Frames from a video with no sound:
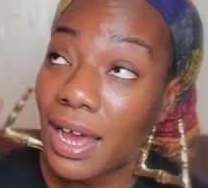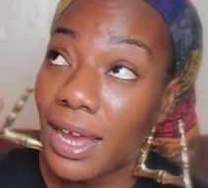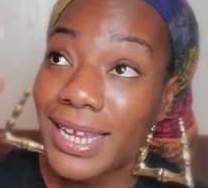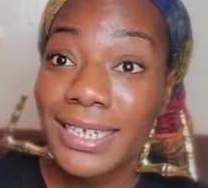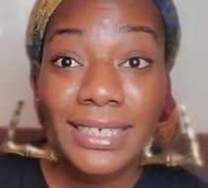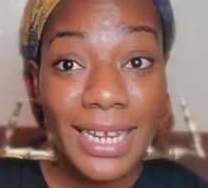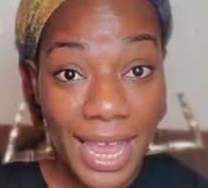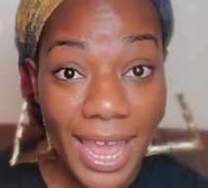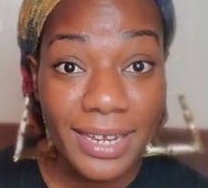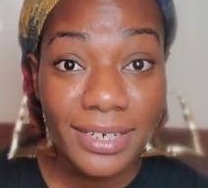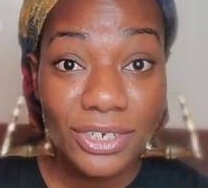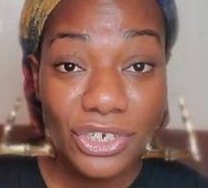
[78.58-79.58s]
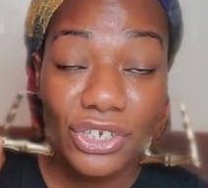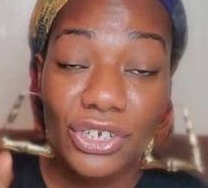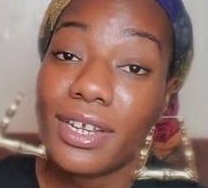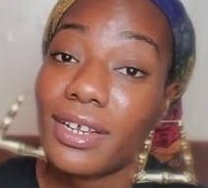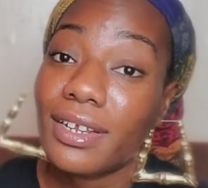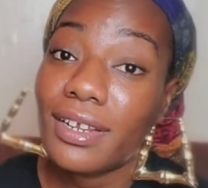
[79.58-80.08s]
intent
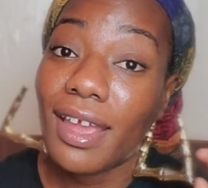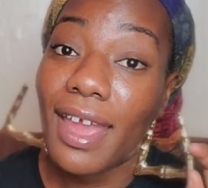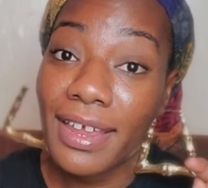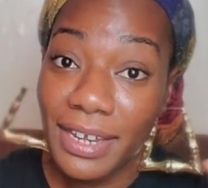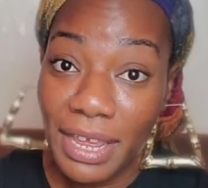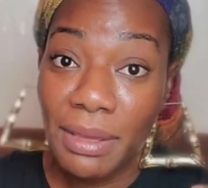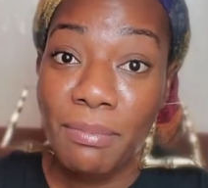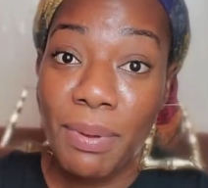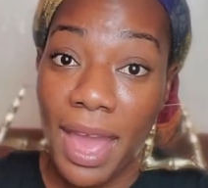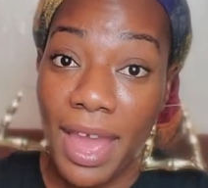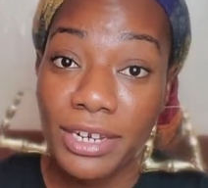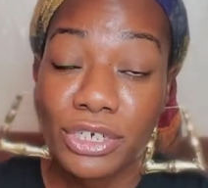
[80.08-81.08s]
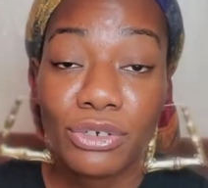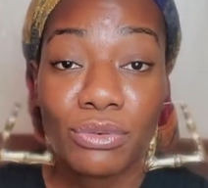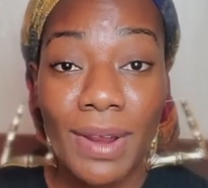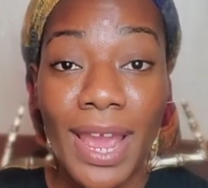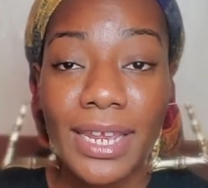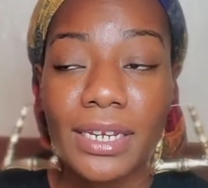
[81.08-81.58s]
and impact,
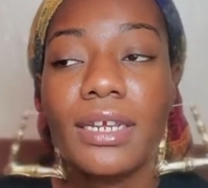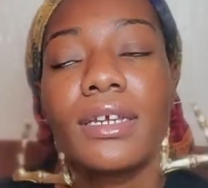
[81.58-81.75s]
right?